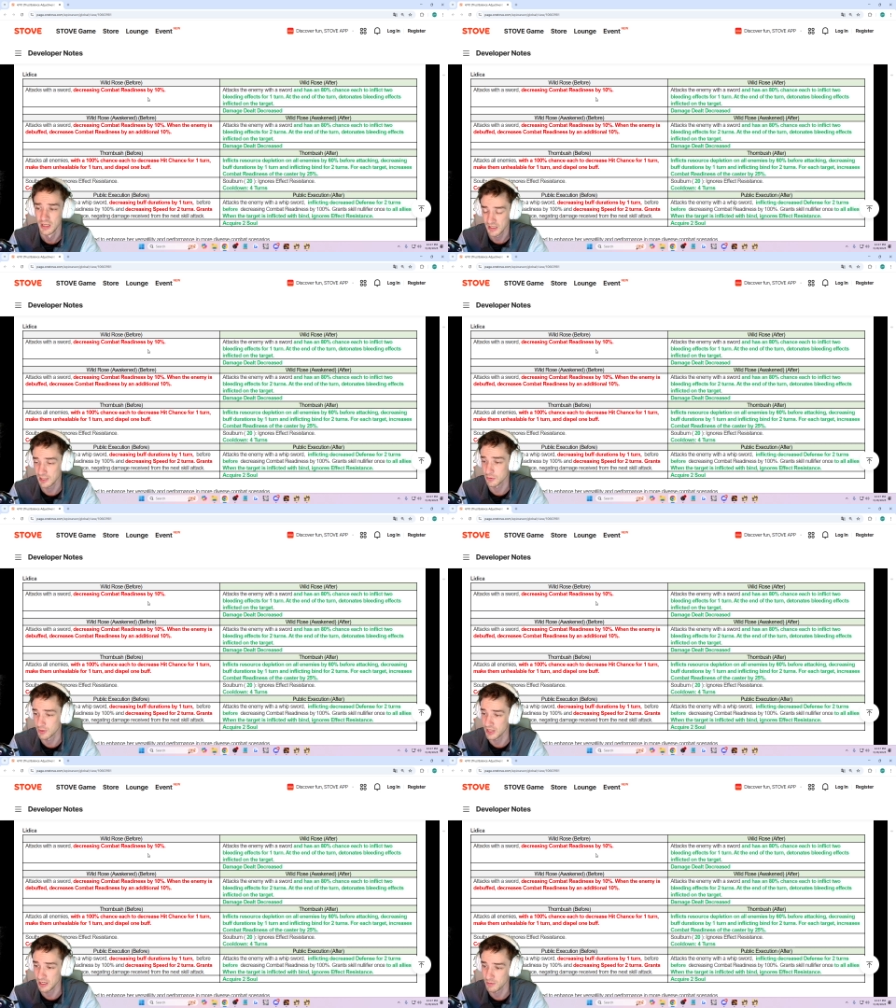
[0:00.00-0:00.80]
That's what
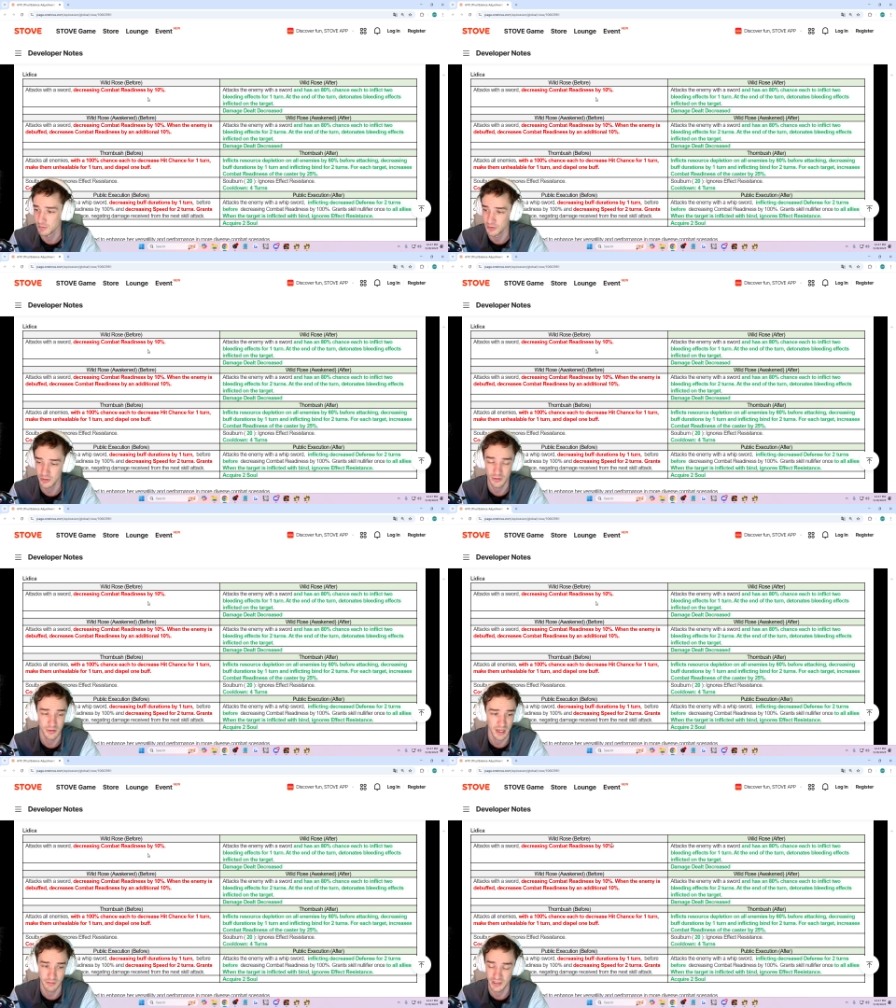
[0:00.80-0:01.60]
a lot of people do.
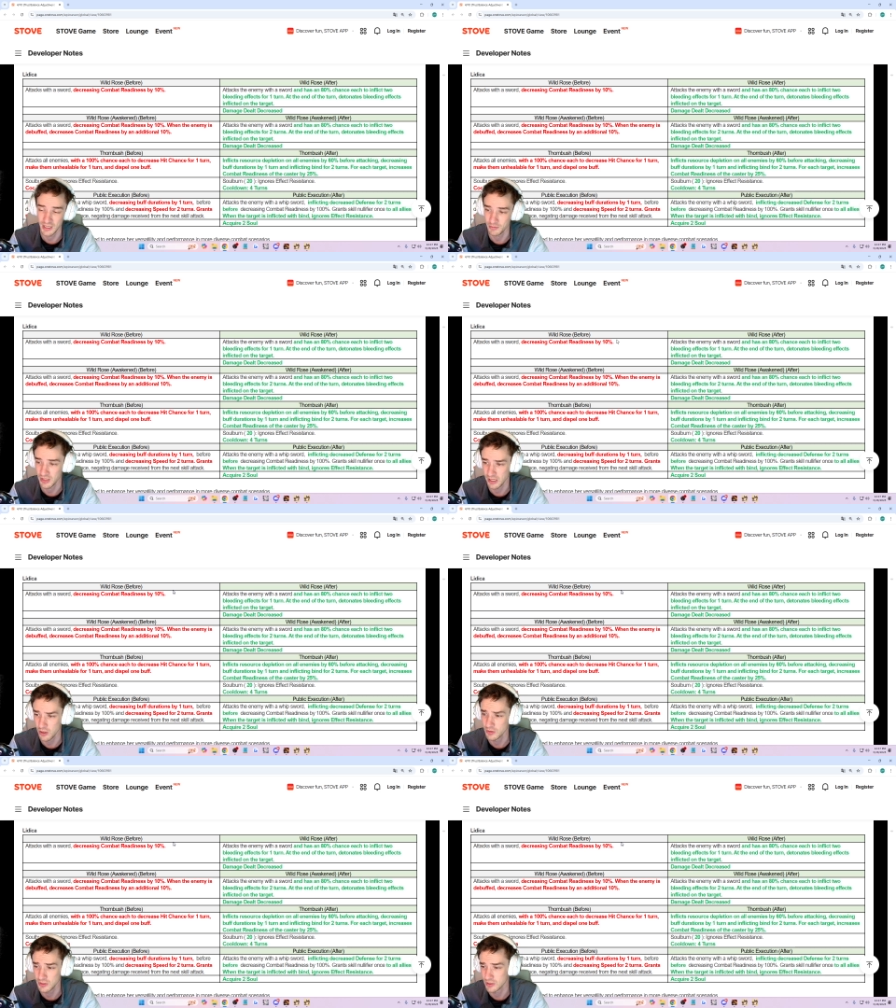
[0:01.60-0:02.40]
Every time they're like,
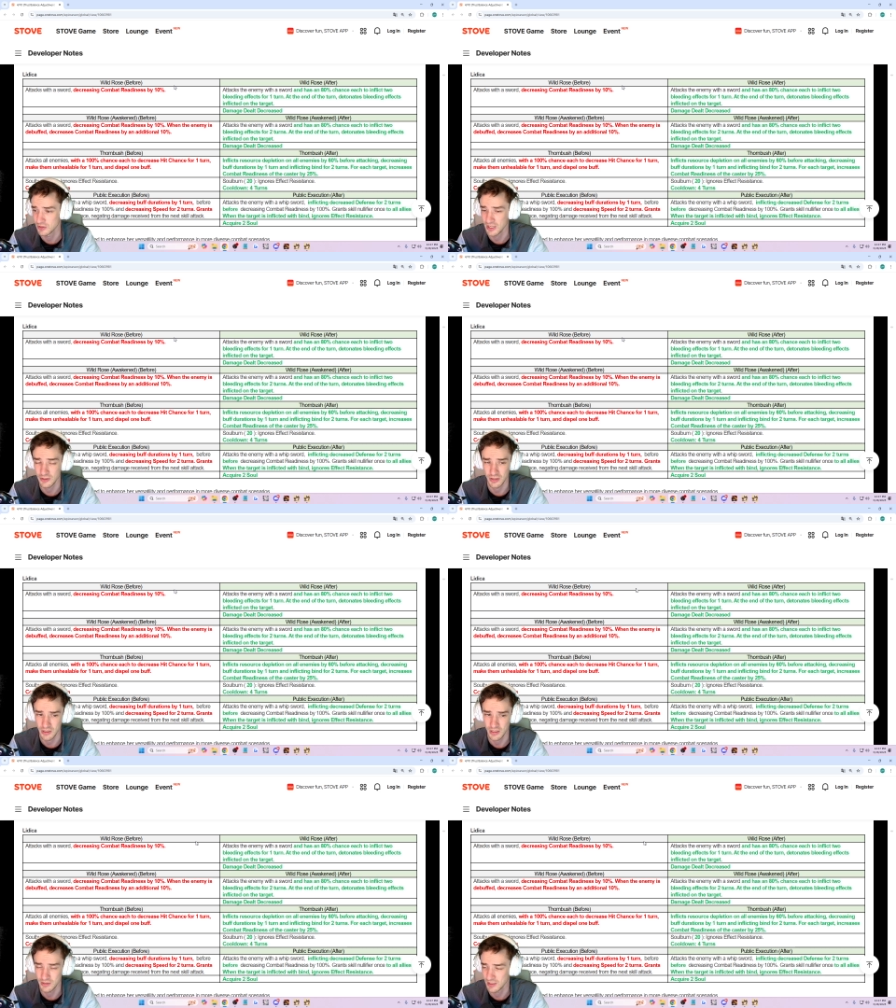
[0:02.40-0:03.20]
oh, this character's actually
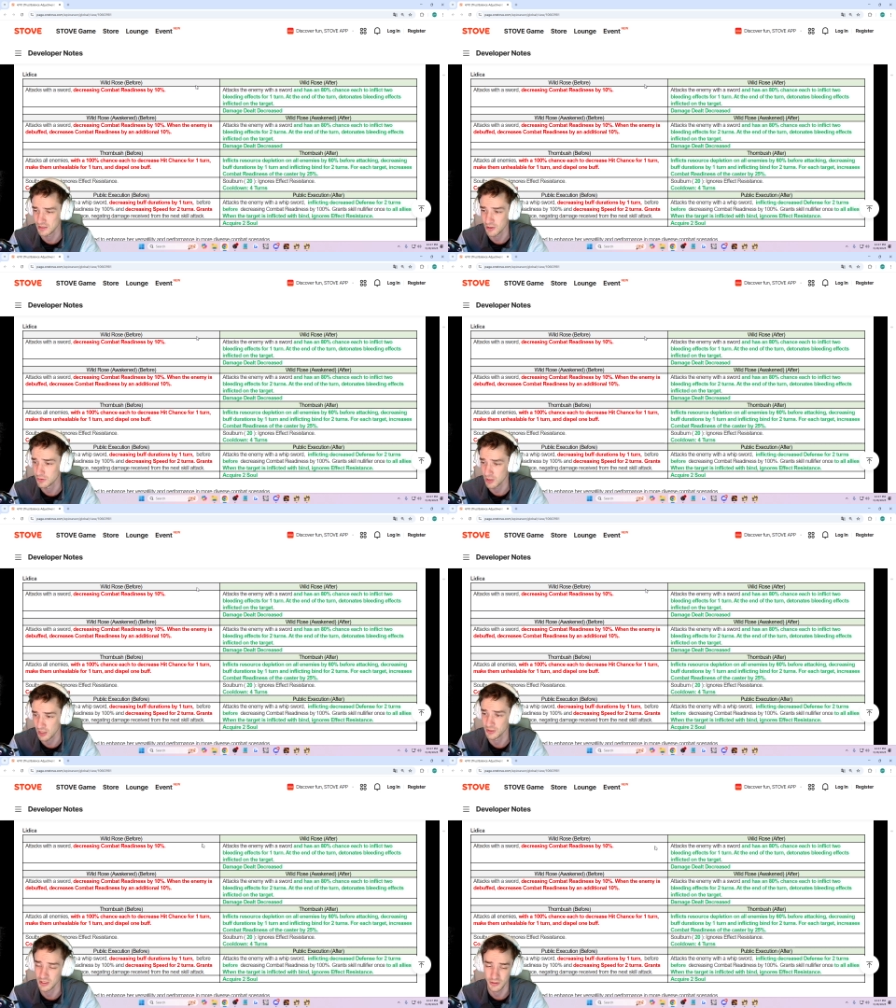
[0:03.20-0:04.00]
good. It's like, no, your
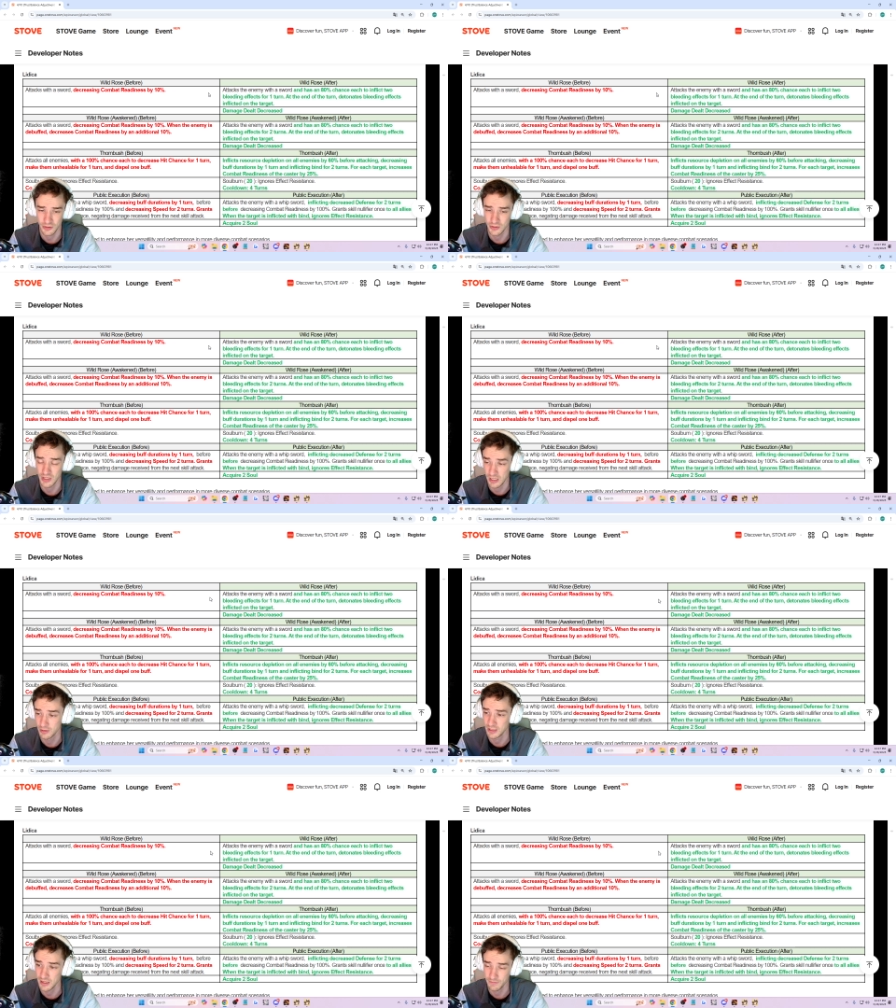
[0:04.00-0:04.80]
other characters
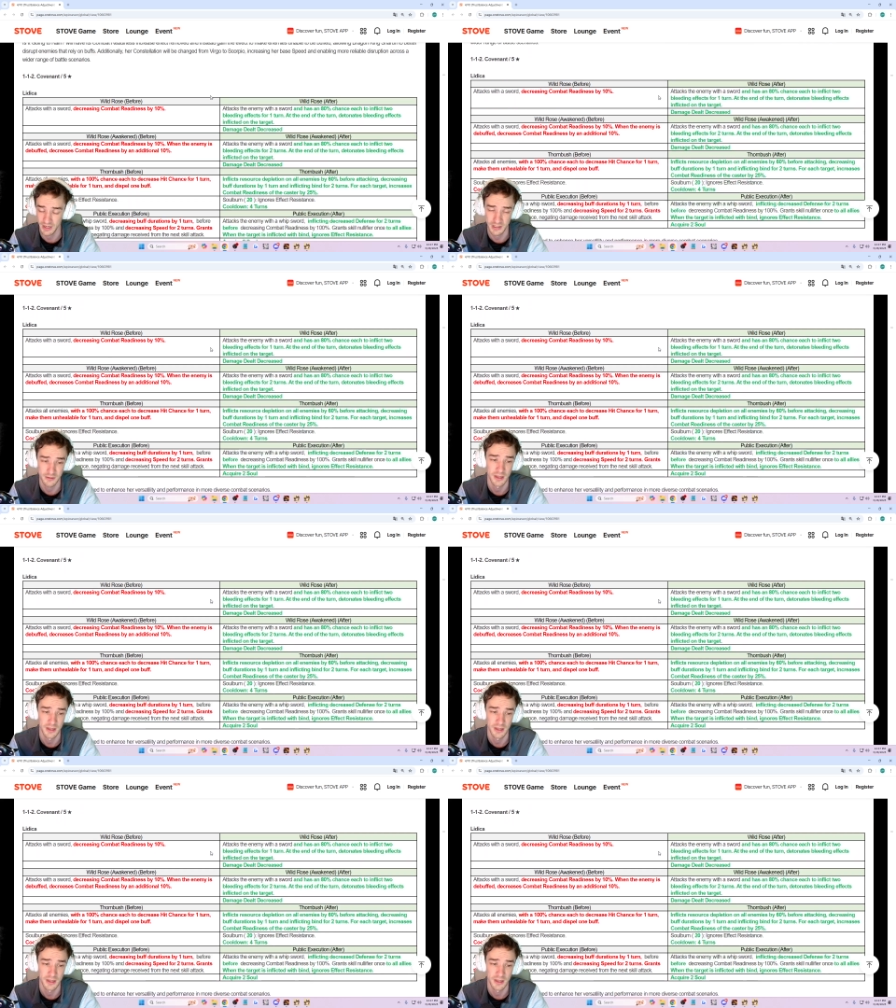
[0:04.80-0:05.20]
carried that fight.